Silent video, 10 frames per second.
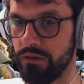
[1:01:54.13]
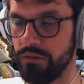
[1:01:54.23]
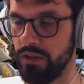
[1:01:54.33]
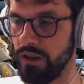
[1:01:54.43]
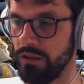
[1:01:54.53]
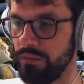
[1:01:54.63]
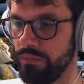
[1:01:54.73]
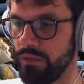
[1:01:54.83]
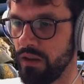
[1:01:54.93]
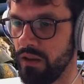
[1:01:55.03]
right,
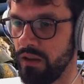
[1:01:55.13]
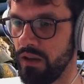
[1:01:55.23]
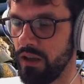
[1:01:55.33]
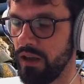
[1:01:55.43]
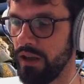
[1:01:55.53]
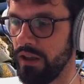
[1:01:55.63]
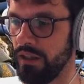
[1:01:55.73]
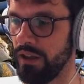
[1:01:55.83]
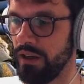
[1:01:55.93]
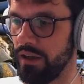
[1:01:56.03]
and
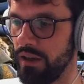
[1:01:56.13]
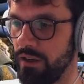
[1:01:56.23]
then